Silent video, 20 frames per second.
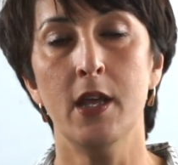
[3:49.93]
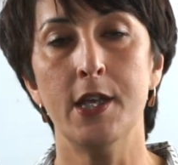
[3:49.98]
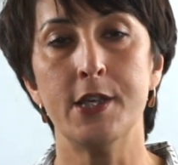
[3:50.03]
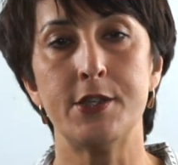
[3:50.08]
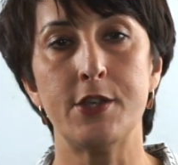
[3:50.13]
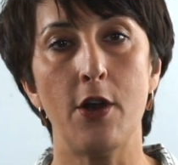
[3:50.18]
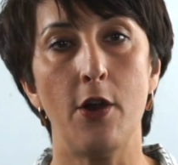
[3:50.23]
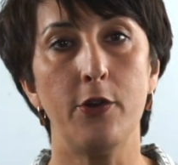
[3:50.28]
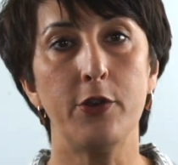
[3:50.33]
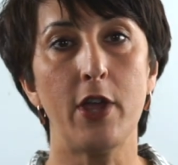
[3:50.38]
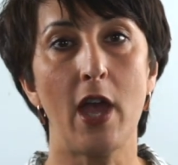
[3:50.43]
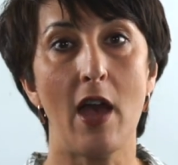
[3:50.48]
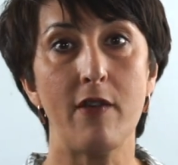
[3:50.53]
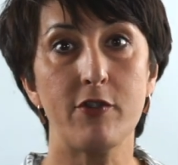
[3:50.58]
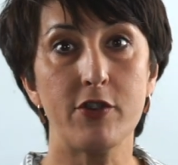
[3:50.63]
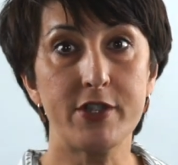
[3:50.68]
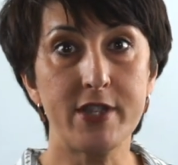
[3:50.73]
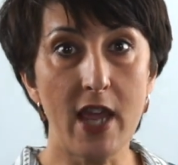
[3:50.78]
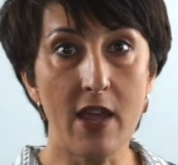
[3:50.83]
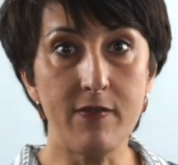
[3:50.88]
So you have
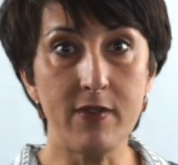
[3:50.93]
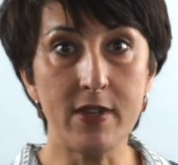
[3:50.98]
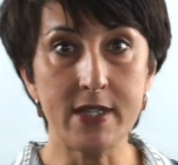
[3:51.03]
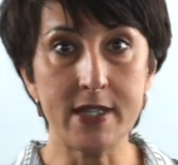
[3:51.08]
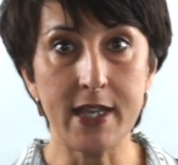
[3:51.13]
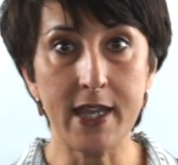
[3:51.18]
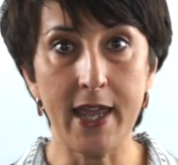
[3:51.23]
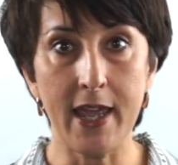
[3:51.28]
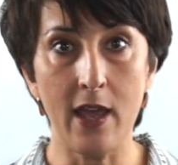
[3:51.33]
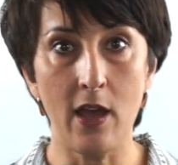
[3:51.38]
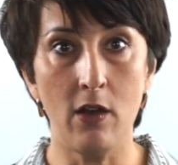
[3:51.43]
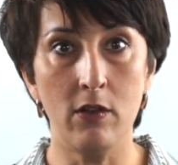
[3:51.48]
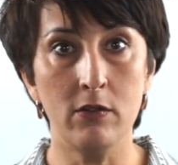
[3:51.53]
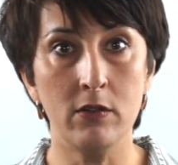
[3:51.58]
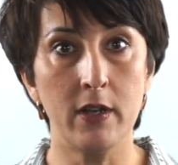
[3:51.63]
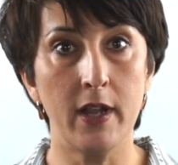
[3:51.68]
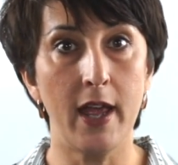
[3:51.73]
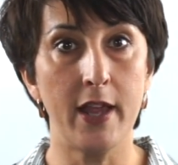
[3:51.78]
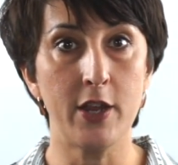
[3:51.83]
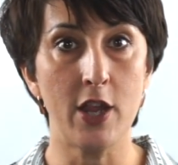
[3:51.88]
your savings account
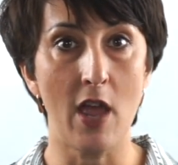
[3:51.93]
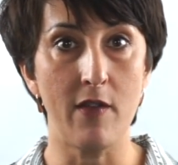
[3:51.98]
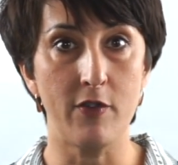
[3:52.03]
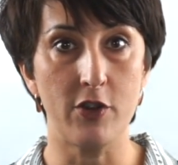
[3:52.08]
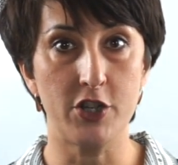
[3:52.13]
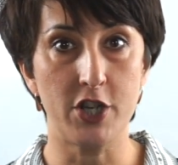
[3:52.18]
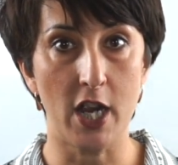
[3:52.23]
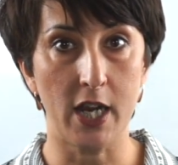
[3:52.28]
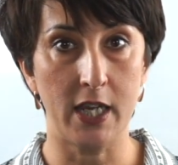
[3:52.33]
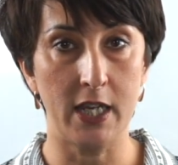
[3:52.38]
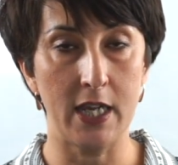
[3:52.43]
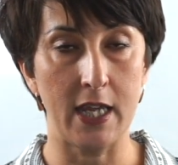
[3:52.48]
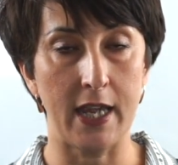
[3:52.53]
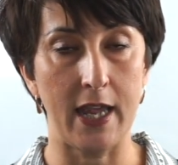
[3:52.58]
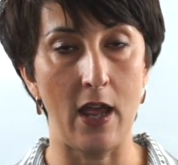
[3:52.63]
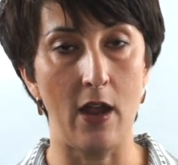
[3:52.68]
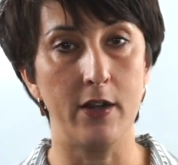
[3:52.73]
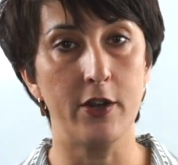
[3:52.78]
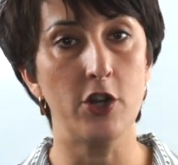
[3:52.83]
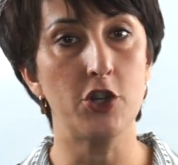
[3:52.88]
and you have your checking
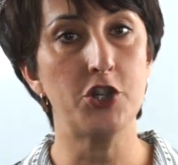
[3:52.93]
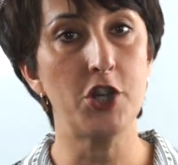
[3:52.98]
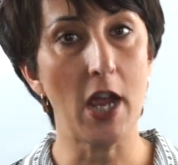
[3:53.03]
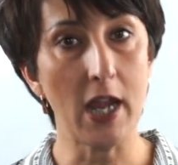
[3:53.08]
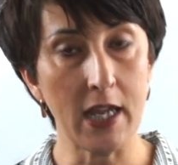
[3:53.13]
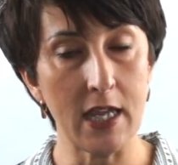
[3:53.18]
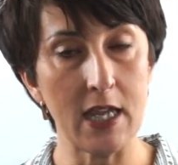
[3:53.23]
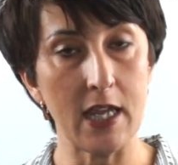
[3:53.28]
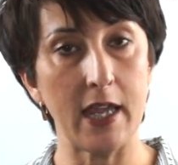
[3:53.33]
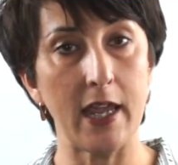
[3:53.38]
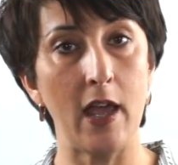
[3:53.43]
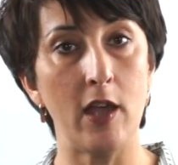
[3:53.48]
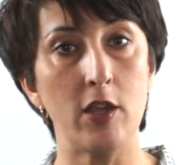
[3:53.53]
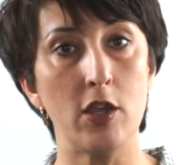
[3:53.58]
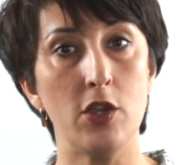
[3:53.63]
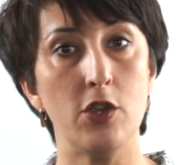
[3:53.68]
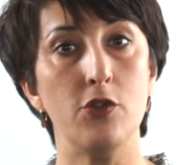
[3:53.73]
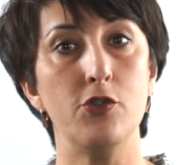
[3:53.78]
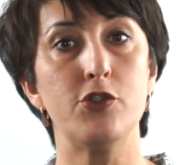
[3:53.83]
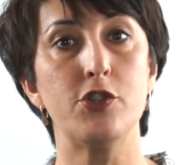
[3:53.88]
account. And your checking account you
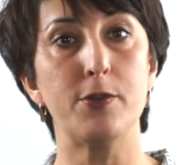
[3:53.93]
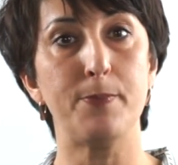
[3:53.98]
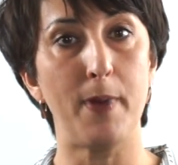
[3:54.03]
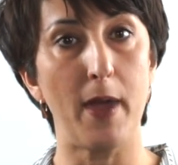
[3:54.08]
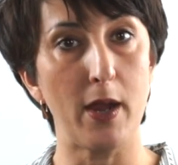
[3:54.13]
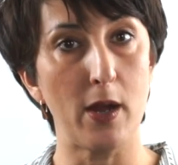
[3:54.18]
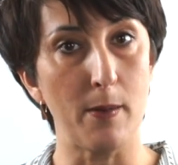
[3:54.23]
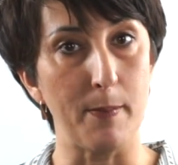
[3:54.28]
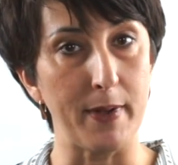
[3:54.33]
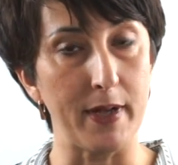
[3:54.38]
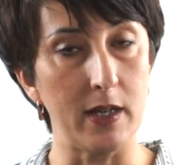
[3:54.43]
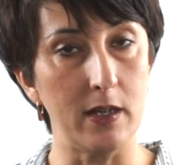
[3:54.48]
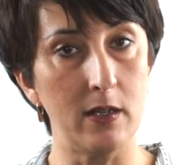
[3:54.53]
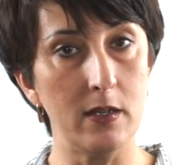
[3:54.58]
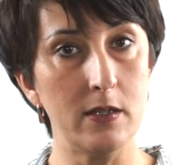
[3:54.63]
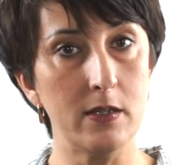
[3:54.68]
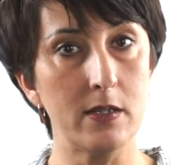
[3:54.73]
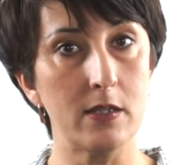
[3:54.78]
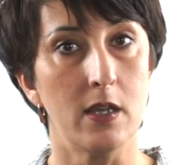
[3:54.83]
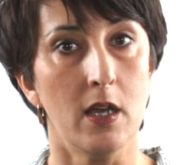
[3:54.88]
use to pay your
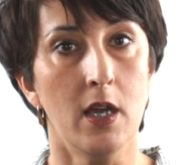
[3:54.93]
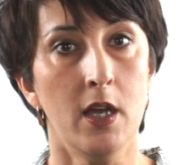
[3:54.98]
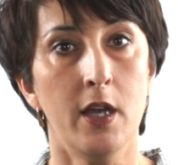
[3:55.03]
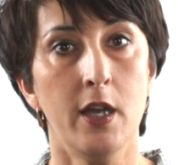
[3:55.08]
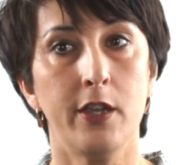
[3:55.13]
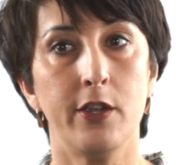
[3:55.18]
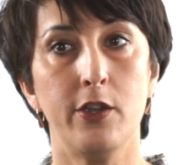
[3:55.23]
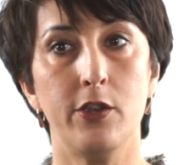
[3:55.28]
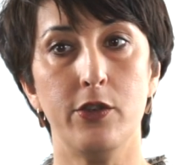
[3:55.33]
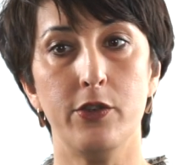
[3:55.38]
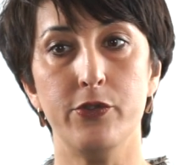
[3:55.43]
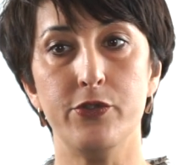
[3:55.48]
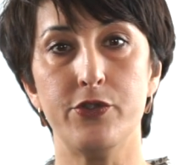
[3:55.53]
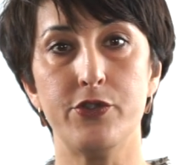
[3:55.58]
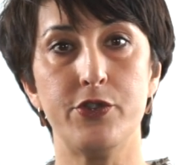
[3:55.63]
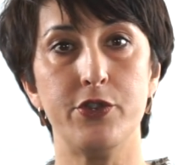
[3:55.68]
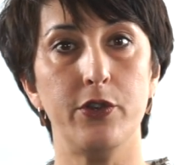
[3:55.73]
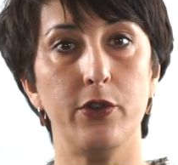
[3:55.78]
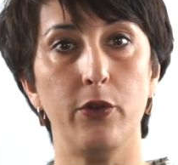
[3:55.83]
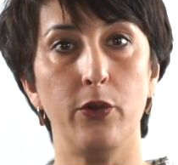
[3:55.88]
bills, you use
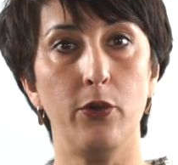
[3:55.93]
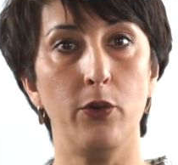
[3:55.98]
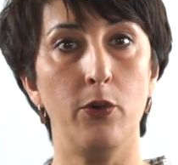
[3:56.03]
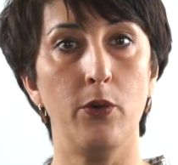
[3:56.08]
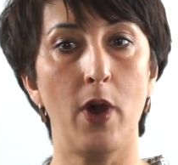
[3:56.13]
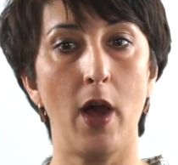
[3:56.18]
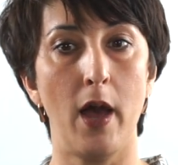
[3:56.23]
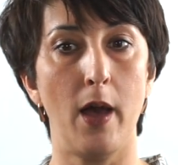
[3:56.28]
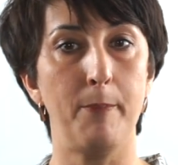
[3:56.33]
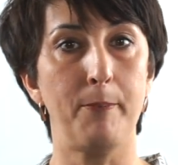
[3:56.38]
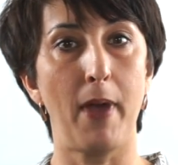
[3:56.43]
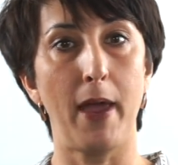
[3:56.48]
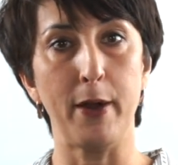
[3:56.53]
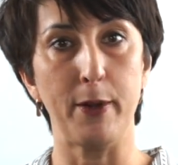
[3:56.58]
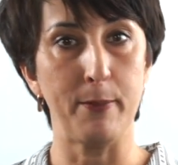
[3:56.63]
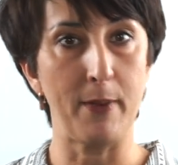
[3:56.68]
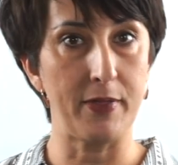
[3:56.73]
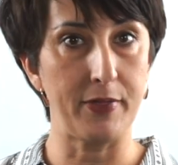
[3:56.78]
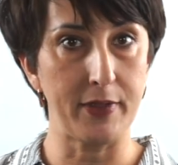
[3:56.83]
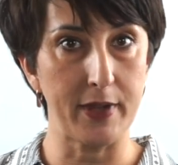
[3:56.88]
to um, pay your
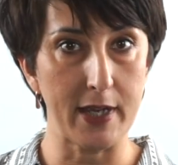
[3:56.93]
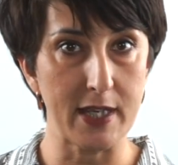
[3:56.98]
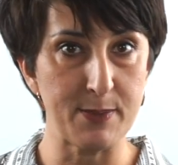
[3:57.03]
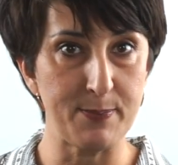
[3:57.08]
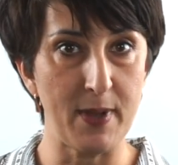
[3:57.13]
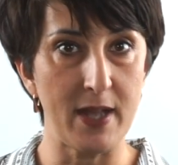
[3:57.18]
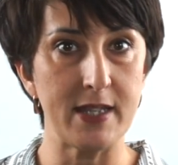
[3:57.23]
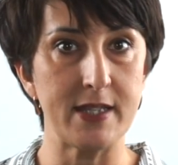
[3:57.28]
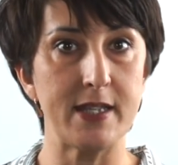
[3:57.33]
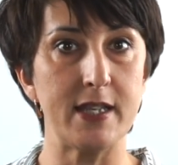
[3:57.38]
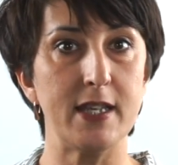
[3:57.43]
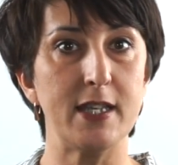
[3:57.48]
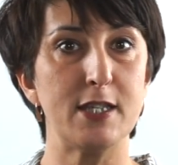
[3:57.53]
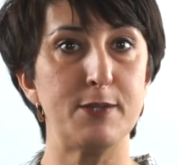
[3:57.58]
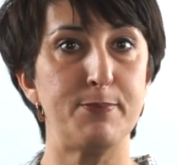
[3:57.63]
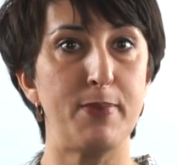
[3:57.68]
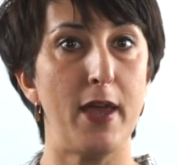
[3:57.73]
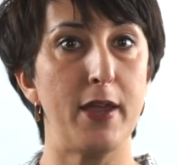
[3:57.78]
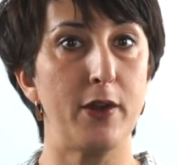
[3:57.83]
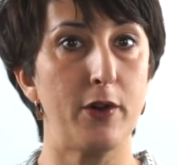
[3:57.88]
monthly expenses,
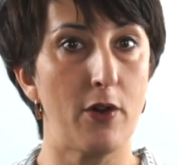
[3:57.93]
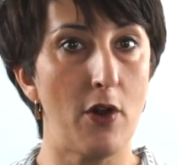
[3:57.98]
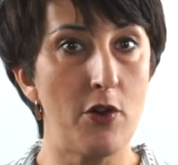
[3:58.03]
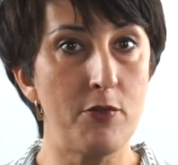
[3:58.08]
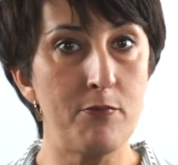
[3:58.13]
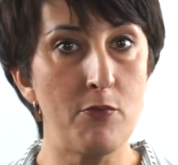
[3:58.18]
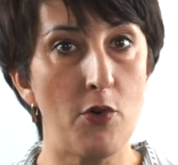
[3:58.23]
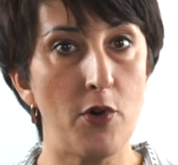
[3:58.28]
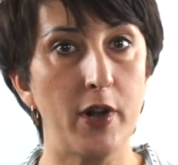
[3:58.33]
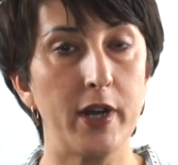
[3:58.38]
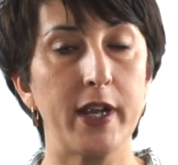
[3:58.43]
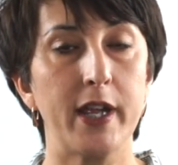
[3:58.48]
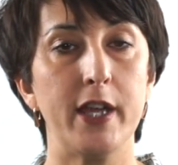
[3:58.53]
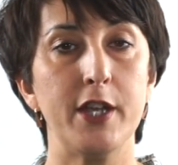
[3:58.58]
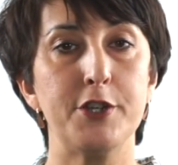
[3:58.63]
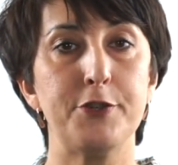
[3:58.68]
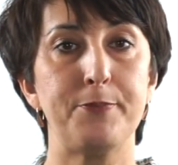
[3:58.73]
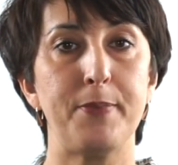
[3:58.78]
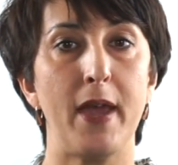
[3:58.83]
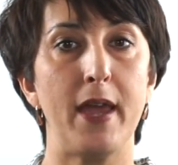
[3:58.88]
pay your own
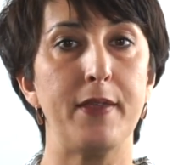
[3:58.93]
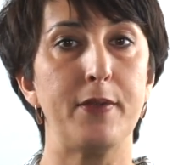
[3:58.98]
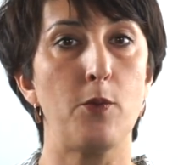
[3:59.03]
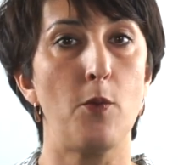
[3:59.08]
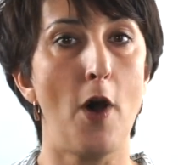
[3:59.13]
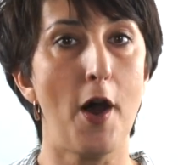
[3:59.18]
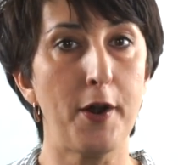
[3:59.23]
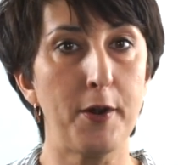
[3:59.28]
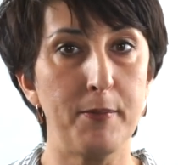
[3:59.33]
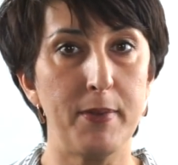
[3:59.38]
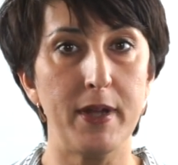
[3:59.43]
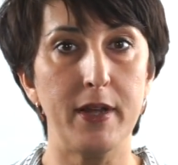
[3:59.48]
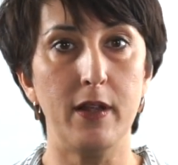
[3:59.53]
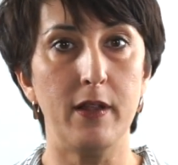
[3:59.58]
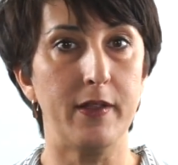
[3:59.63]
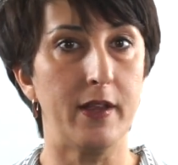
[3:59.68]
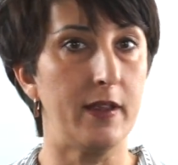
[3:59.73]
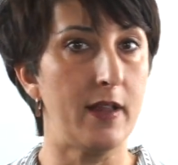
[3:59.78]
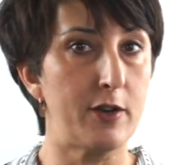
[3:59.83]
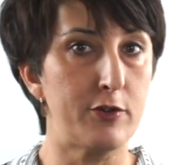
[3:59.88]
mortgage, pay the water bill,
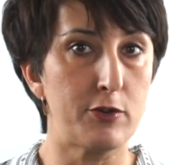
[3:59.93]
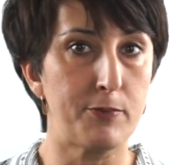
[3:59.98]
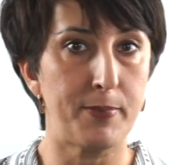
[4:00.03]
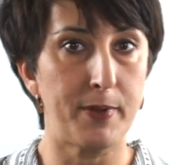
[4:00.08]
the electric